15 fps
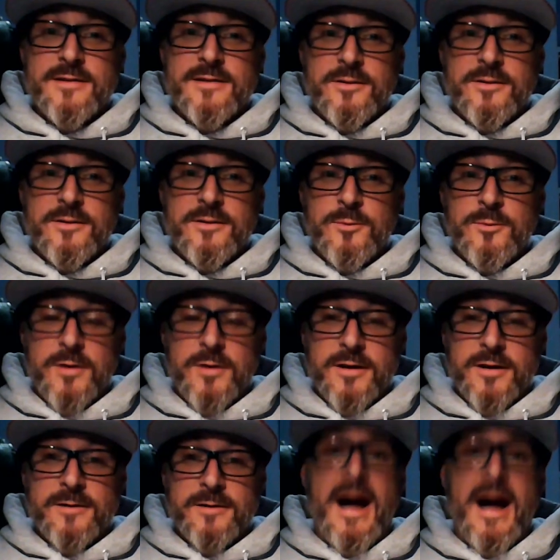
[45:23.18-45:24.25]
did all the
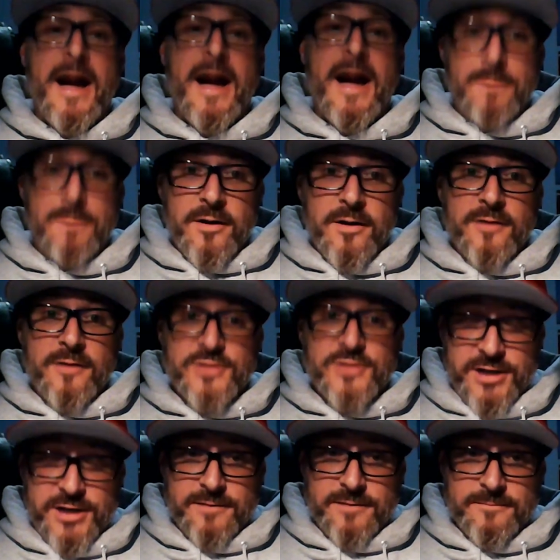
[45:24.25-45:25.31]
work. I bought all the
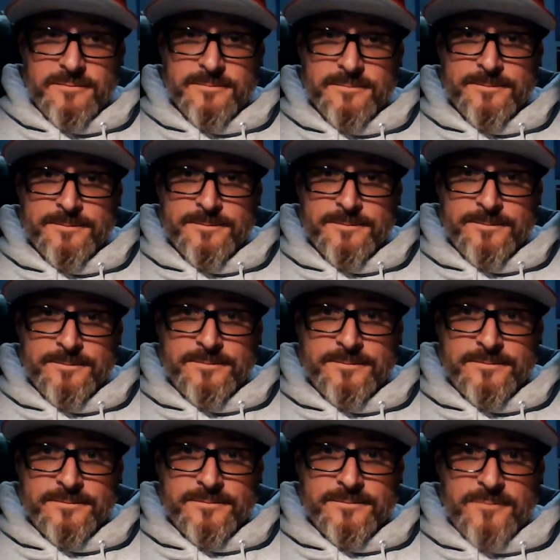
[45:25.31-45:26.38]
shit,
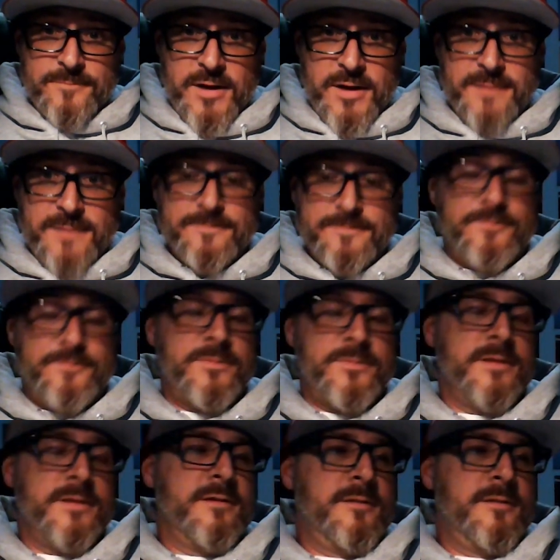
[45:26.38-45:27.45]
right?
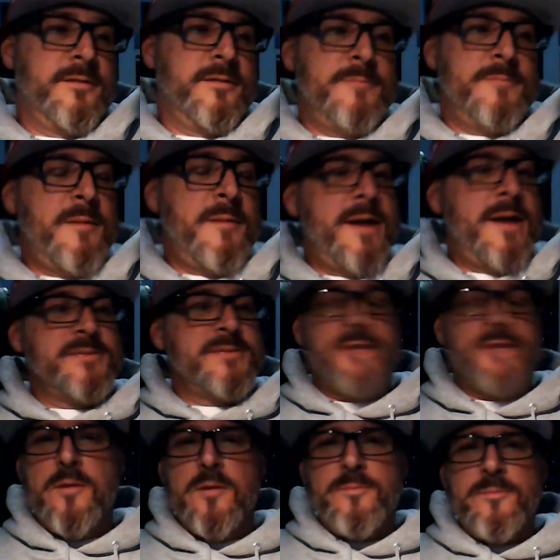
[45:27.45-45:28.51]
My mom's
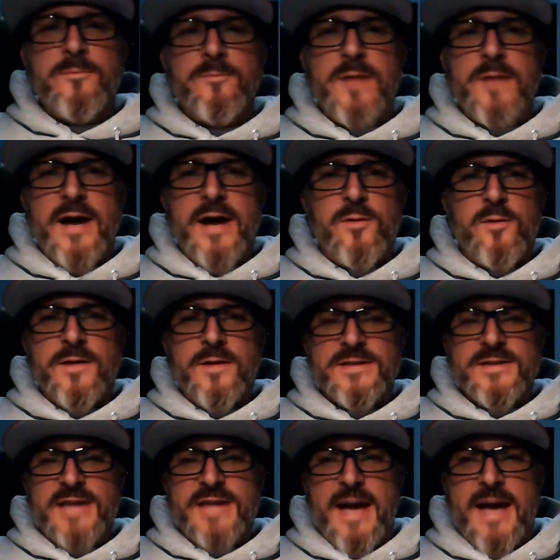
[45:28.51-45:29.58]
like, well, I don't want
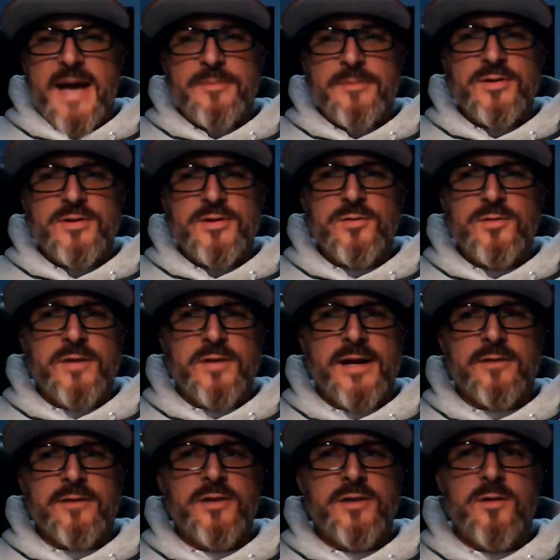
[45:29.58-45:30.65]
this to happen to you again,
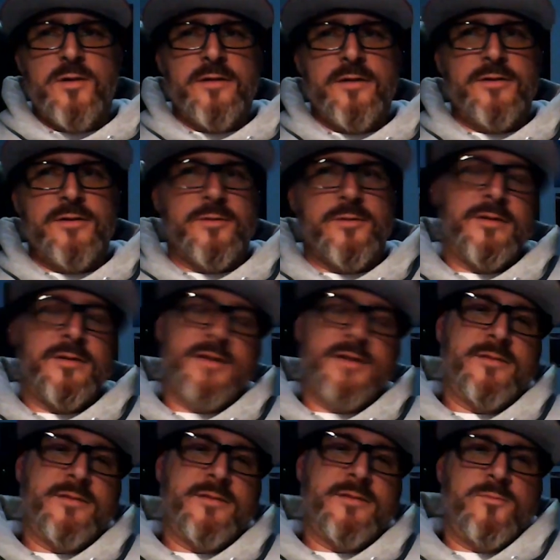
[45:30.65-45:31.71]
Greg.
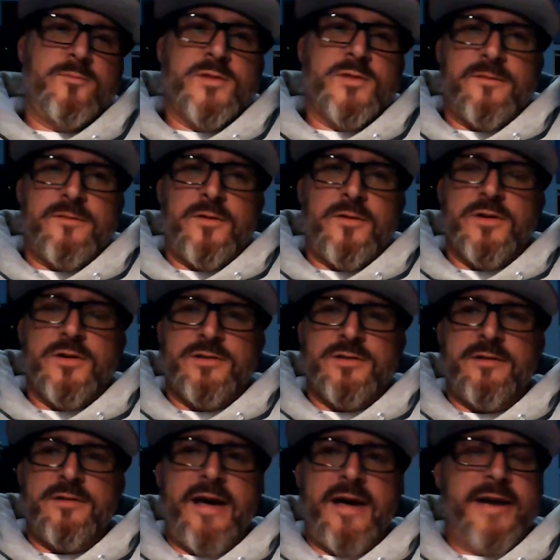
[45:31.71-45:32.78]
It wasn't the
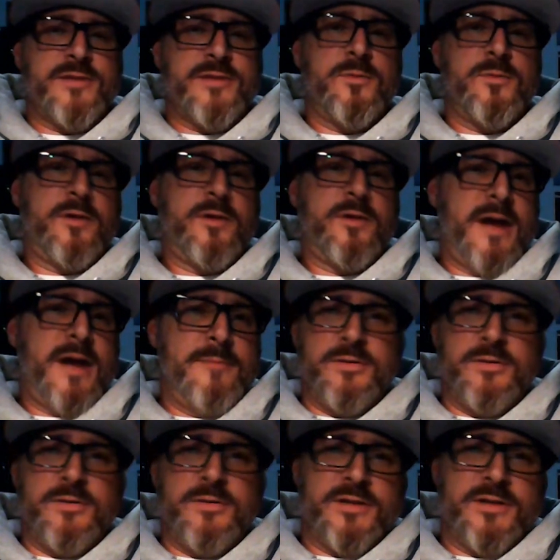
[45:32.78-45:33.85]
first ex where I
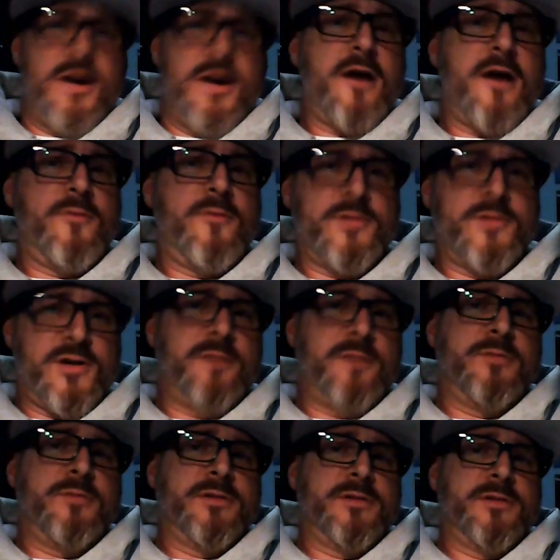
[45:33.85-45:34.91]
built a car for,
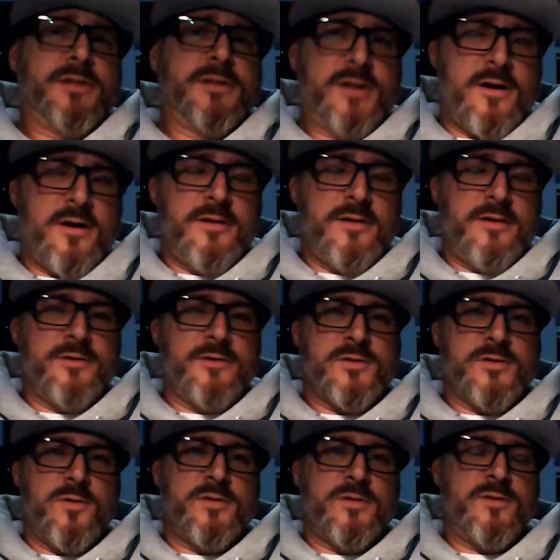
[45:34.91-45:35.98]
started building a car,
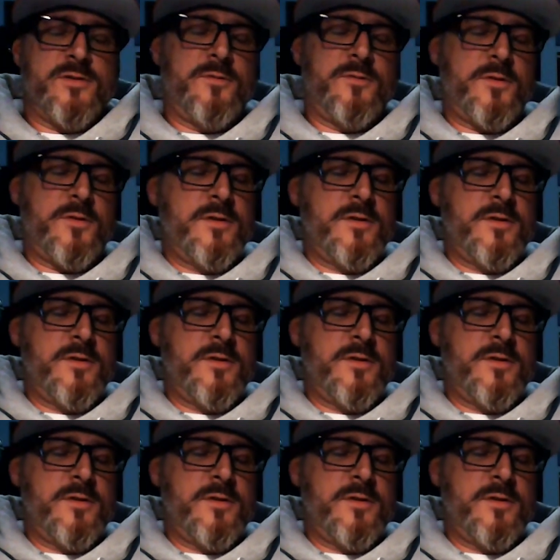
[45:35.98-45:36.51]
so on and so forth.